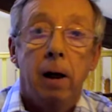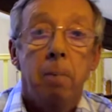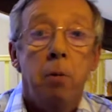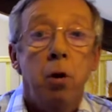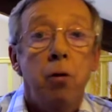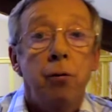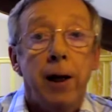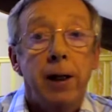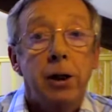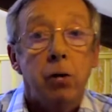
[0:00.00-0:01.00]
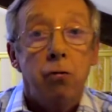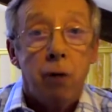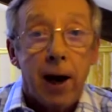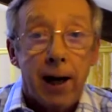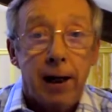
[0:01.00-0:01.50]
move into
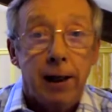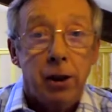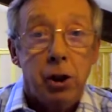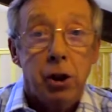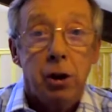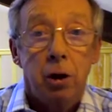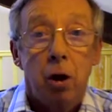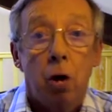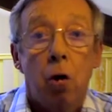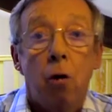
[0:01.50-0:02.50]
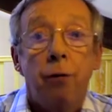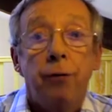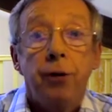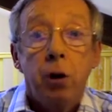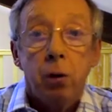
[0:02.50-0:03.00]
rage or
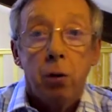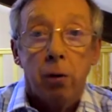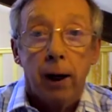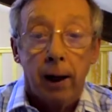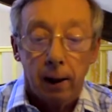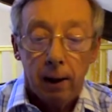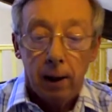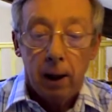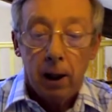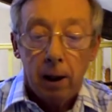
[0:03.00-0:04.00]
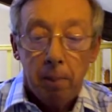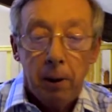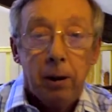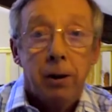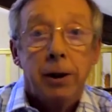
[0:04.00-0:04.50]
fury,
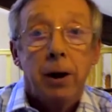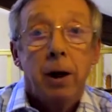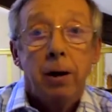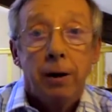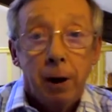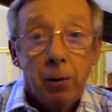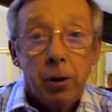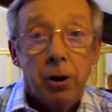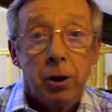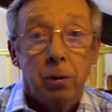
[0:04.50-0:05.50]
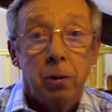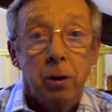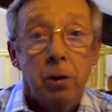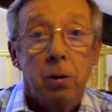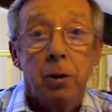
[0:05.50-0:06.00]
because those two
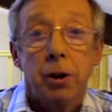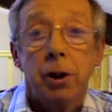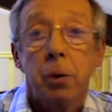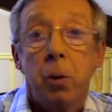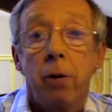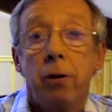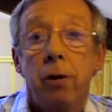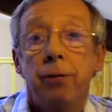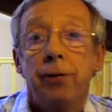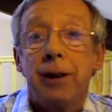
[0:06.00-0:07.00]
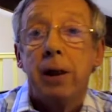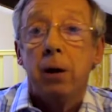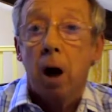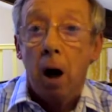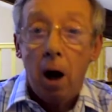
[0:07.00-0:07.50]
can cause us to want to do
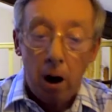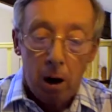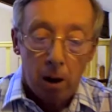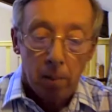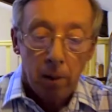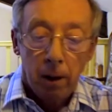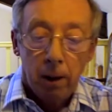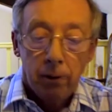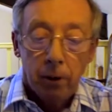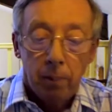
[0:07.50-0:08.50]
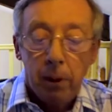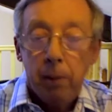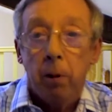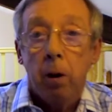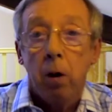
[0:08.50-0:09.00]
physical harm to the
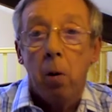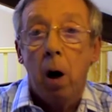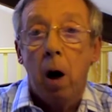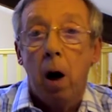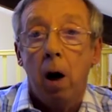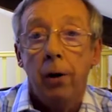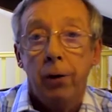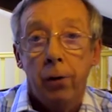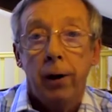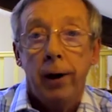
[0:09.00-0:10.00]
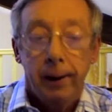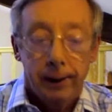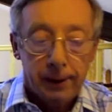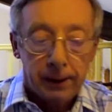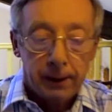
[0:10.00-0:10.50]
people who are annoying
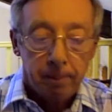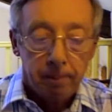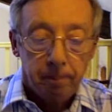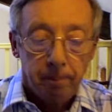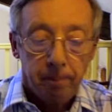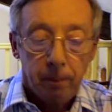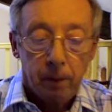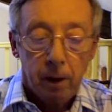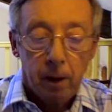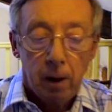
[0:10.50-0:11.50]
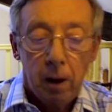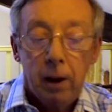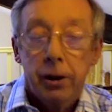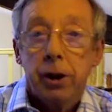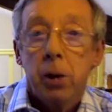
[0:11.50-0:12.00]
us.
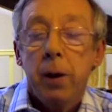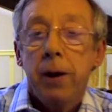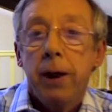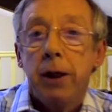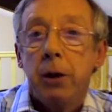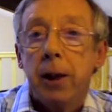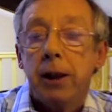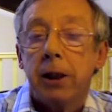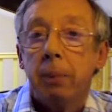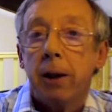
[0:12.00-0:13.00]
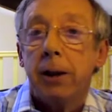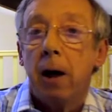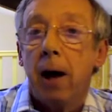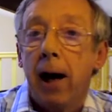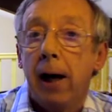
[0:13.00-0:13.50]
So we need to express
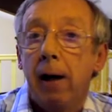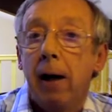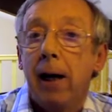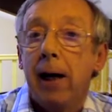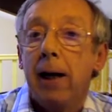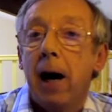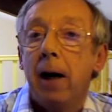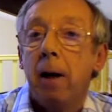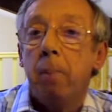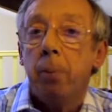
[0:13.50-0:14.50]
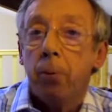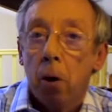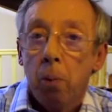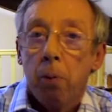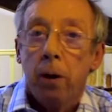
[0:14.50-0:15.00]
our anger in an
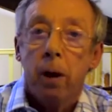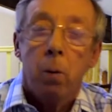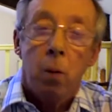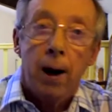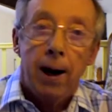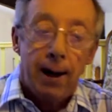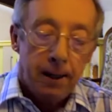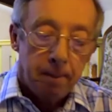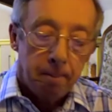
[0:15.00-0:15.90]
appropriate way.